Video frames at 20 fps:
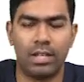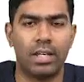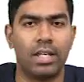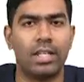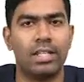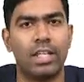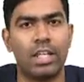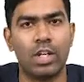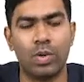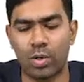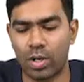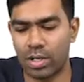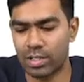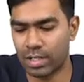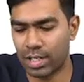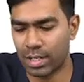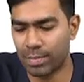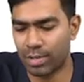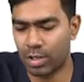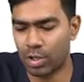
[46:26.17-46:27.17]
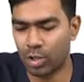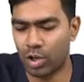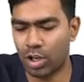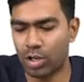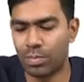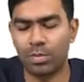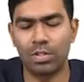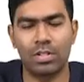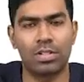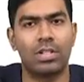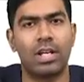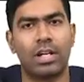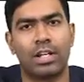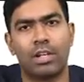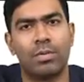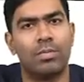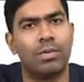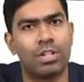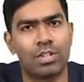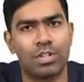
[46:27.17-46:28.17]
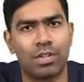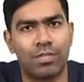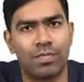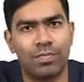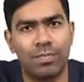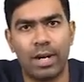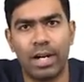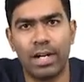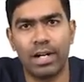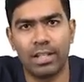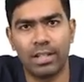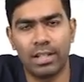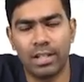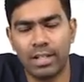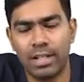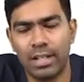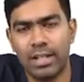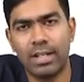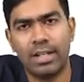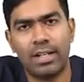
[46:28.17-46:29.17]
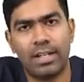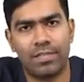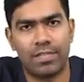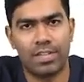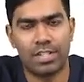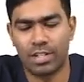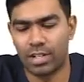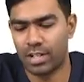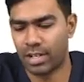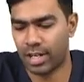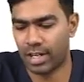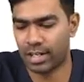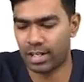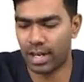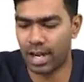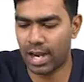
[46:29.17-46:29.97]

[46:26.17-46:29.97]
in the uterus and hematocolpos is the accumulation of blood in the vaginal tract.